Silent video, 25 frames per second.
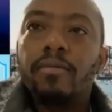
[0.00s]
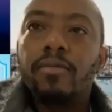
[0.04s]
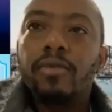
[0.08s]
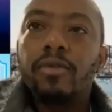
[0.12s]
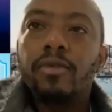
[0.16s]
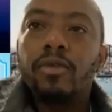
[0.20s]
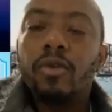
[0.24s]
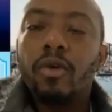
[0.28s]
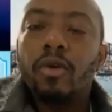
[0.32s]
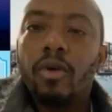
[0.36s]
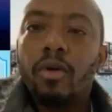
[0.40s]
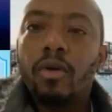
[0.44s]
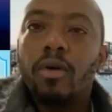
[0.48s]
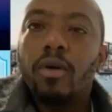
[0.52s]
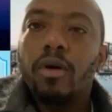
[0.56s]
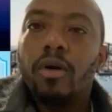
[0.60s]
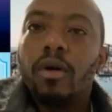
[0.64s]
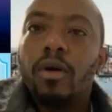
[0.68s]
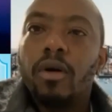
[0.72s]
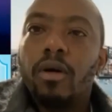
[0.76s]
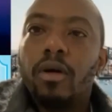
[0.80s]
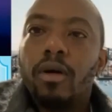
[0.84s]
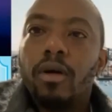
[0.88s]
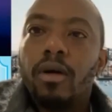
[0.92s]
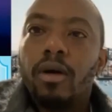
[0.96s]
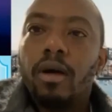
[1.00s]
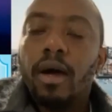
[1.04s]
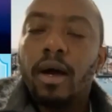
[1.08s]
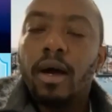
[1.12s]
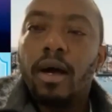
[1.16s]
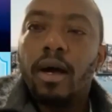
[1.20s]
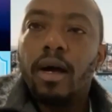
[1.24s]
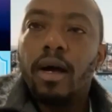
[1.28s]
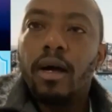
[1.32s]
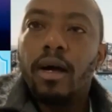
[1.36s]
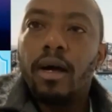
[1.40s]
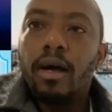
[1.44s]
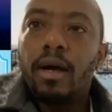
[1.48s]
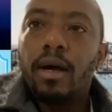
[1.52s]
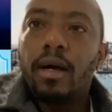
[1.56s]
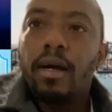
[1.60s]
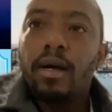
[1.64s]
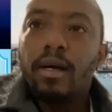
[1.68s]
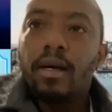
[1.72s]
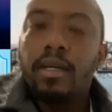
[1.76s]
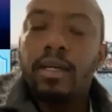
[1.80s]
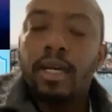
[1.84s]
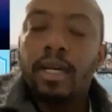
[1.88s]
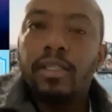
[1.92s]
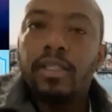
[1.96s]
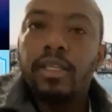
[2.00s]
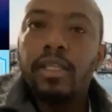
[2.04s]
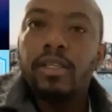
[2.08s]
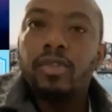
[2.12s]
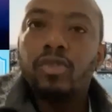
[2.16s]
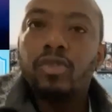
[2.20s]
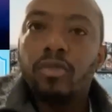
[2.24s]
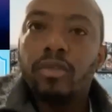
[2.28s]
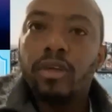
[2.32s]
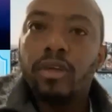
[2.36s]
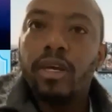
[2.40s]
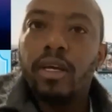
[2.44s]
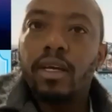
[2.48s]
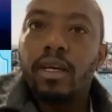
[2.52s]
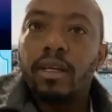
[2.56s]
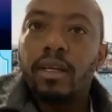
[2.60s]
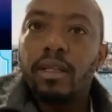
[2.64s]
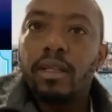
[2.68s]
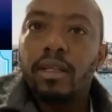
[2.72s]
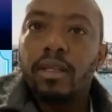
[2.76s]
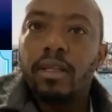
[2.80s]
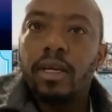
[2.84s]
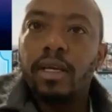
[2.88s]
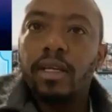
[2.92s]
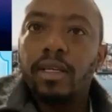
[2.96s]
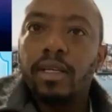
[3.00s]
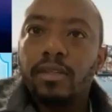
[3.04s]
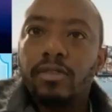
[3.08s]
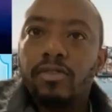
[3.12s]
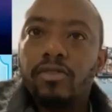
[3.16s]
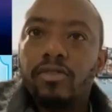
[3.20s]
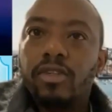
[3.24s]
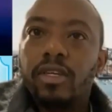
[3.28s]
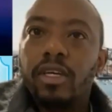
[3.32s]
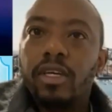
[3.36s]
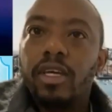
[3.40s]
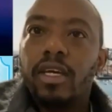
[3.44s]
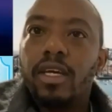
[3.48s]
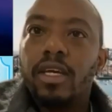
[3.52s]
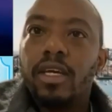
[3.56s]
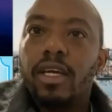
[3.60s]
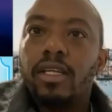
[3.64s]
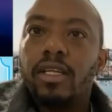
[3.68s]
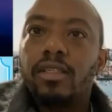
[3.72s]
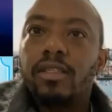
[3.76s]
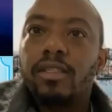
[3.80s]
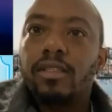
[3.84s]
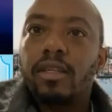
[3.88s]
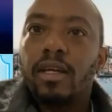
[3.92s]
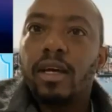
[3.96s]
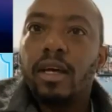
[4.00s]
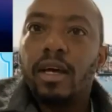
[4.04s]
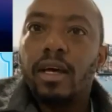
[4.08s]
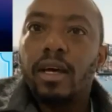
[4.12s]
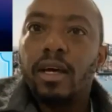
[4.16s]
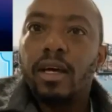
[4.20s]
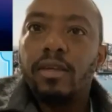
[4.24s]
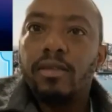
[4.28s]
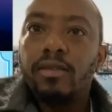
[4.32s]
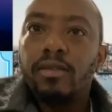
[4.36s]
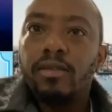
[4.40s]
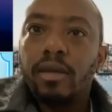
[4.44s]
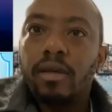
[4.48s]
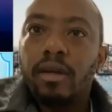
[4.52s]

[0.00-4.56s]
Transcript: you know uh, get into the, the industry, get uh,